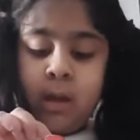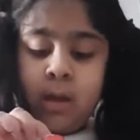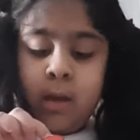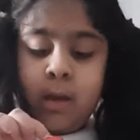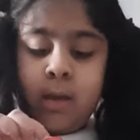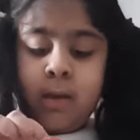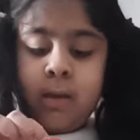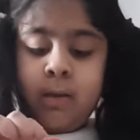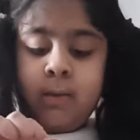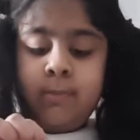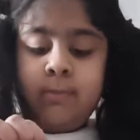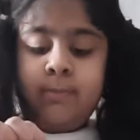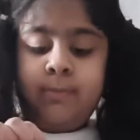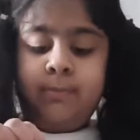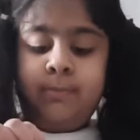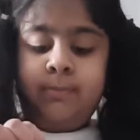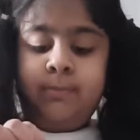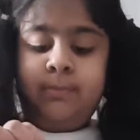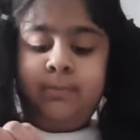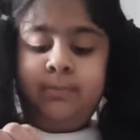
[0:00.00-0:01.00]

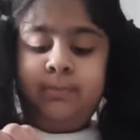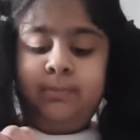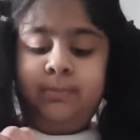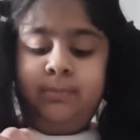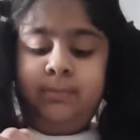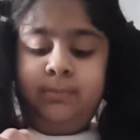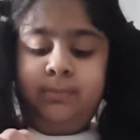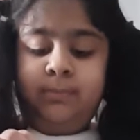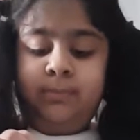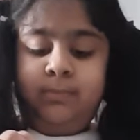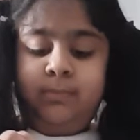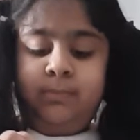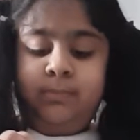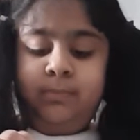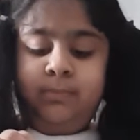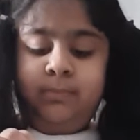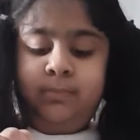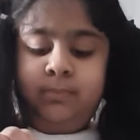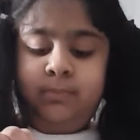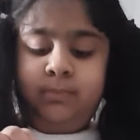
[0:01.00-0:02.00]

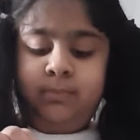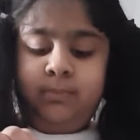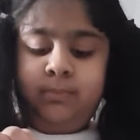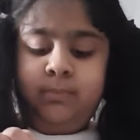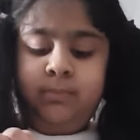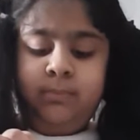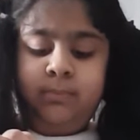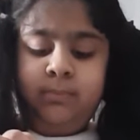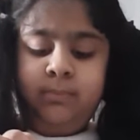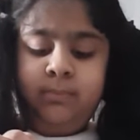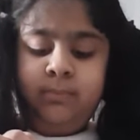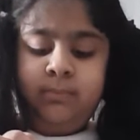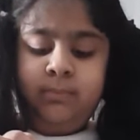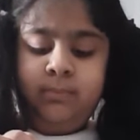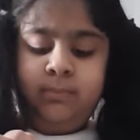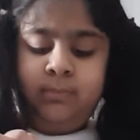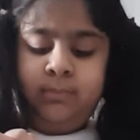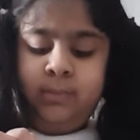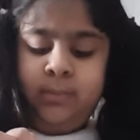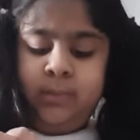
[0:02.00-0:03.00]

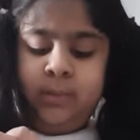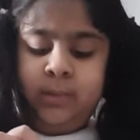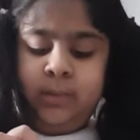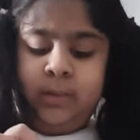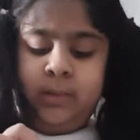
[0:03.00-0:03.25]
Nothing is said.